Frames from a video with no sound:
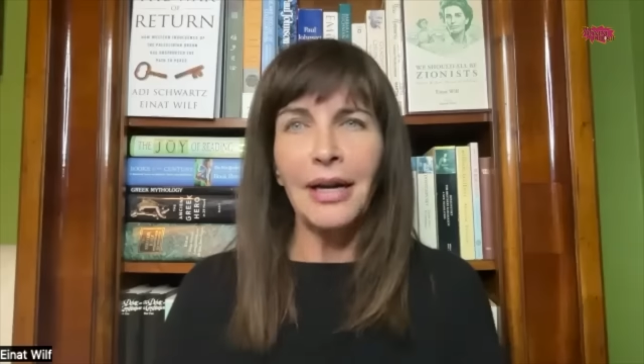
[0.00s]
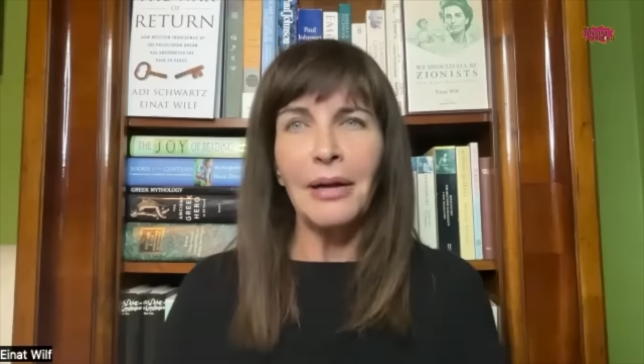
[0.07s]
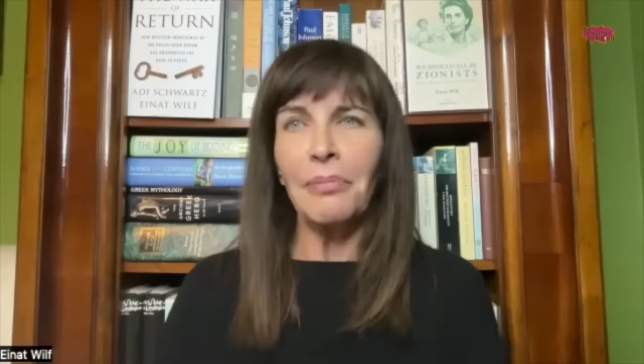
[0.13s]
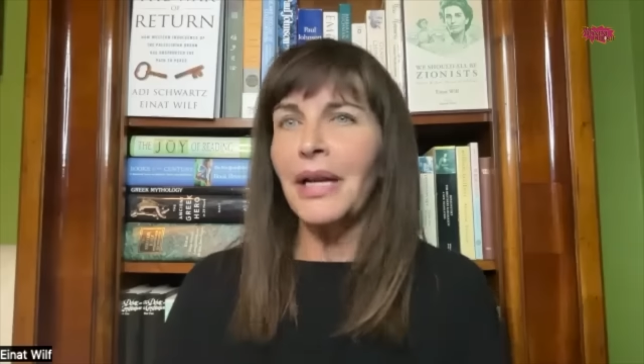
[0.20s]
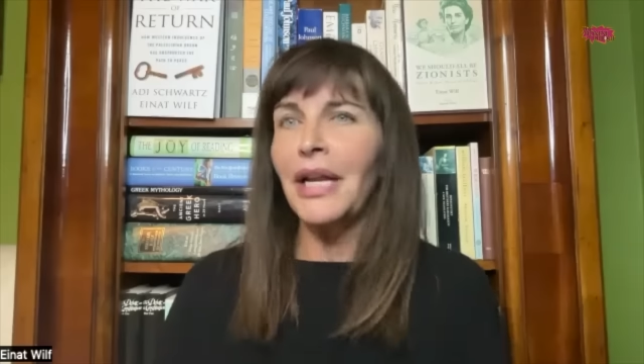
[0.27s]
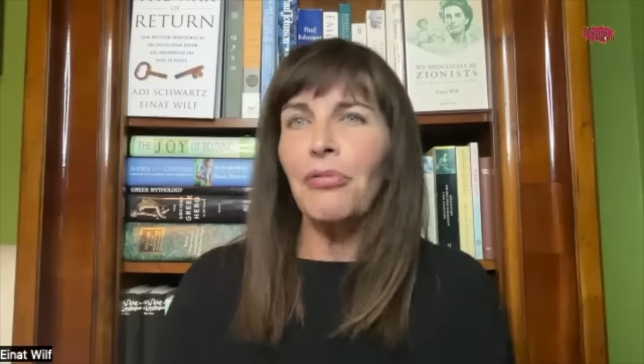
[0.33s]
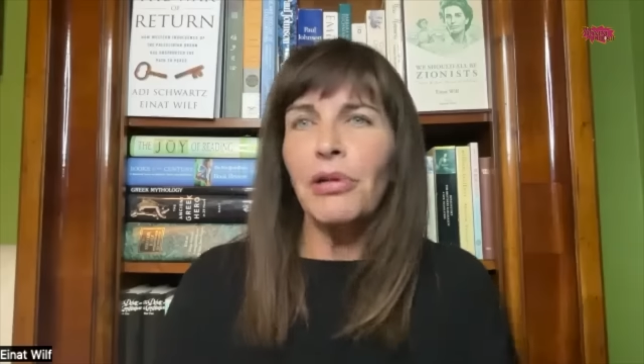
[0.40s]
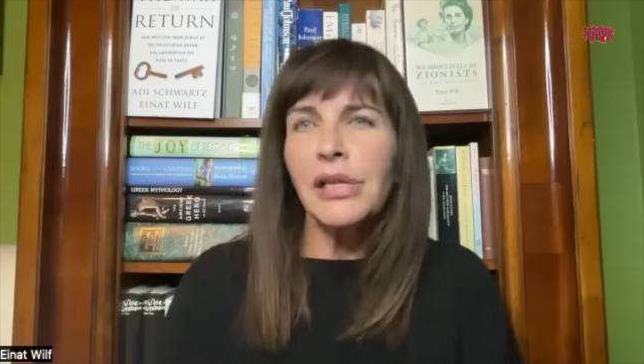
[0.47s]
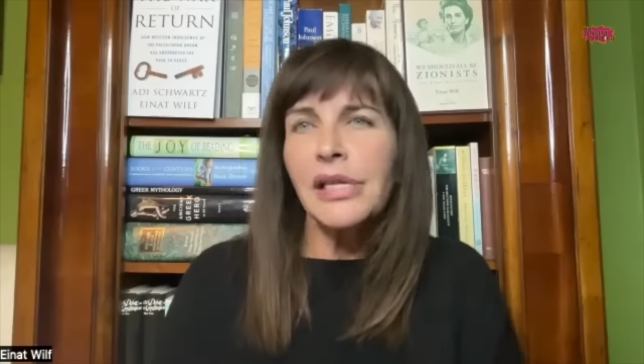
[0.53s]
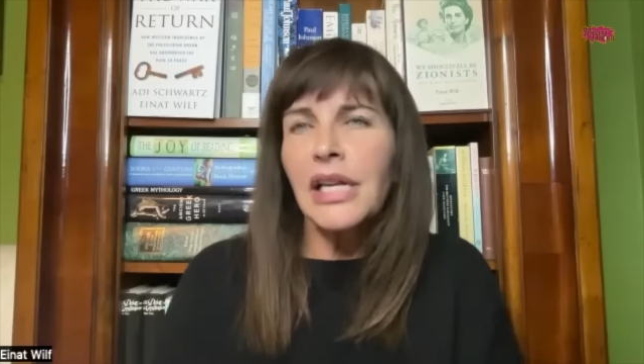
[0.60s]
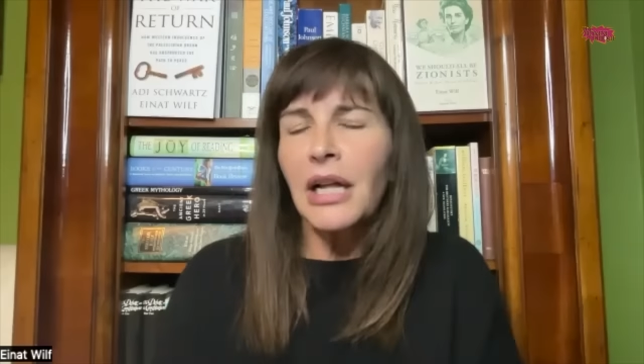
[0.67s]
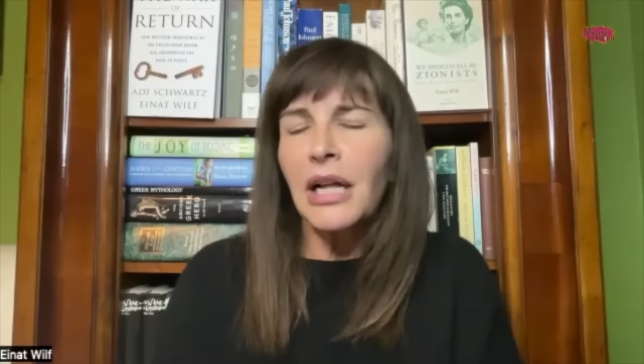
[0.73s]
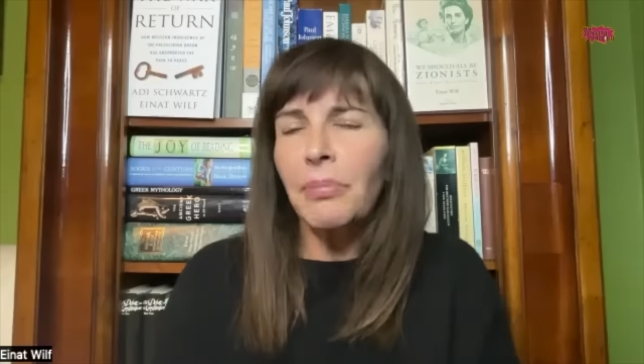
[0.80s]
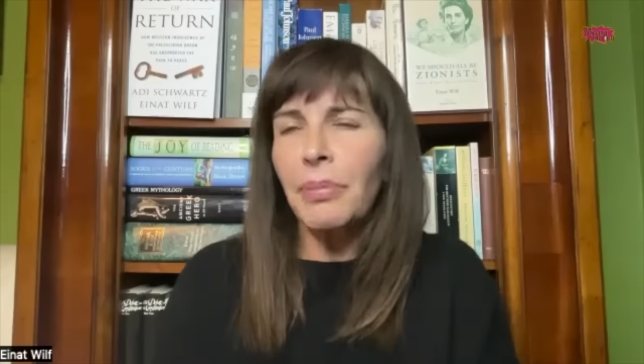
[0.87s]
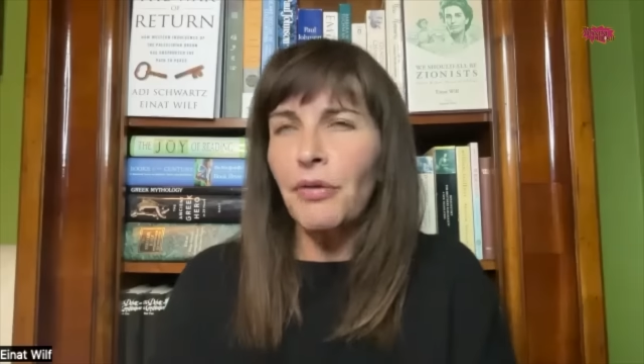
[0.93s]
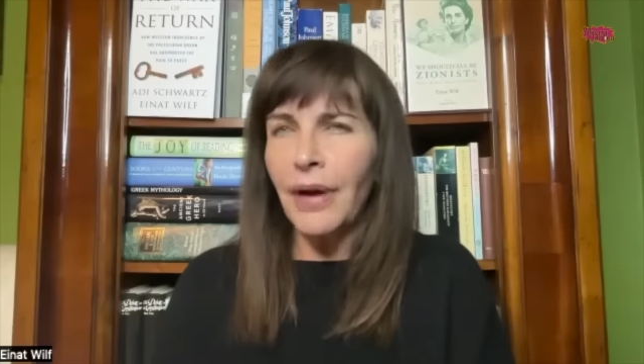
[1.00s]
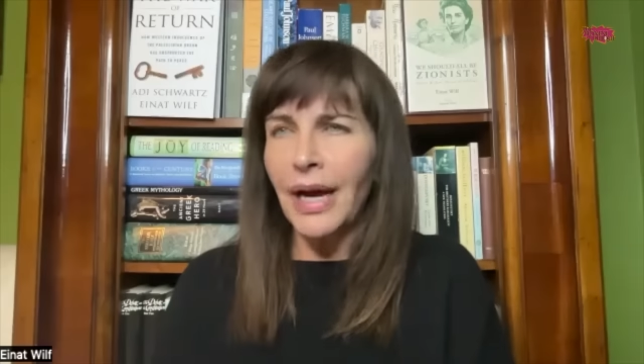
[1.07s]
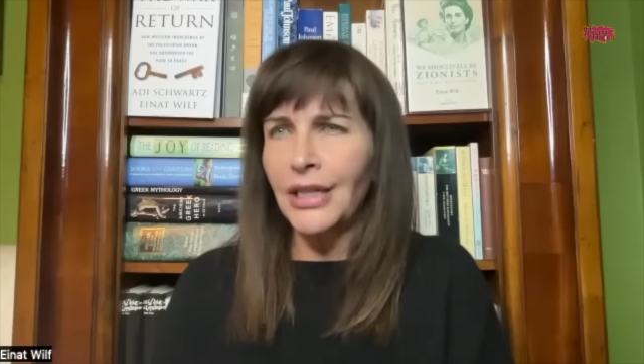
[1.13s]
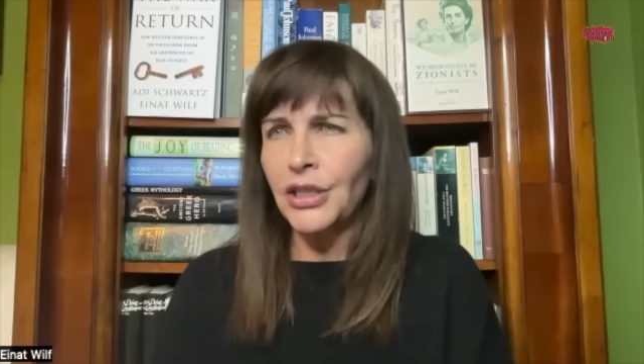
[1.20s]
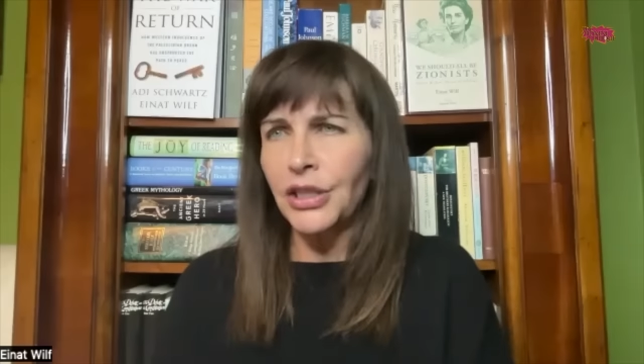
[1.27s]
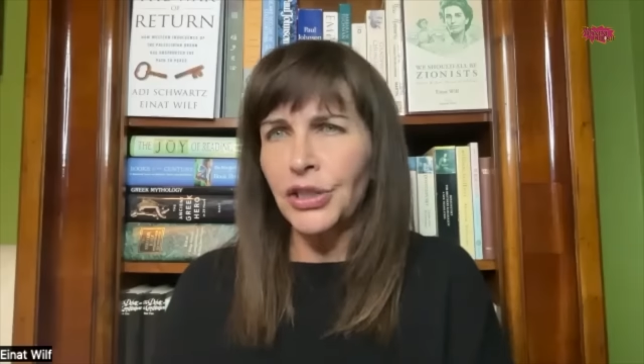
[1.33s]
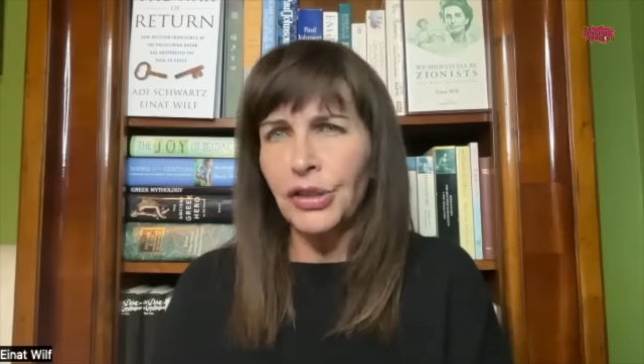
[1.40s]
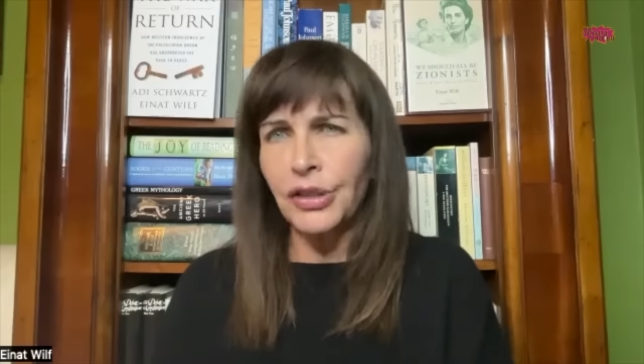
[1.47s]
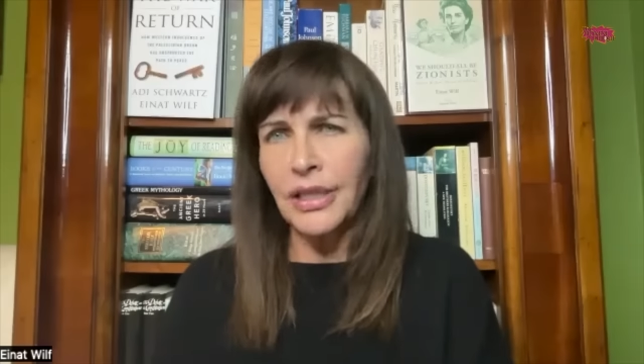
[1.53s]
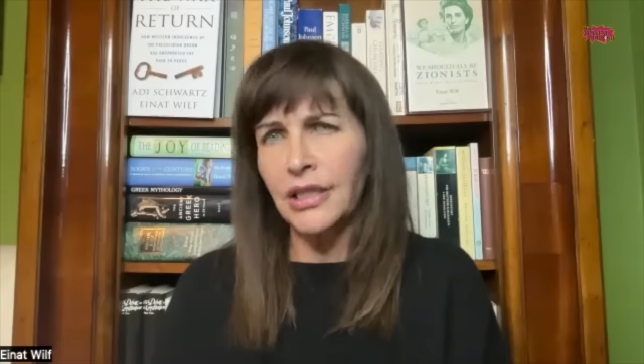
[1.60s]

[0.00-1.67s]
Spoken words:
but he will still be registered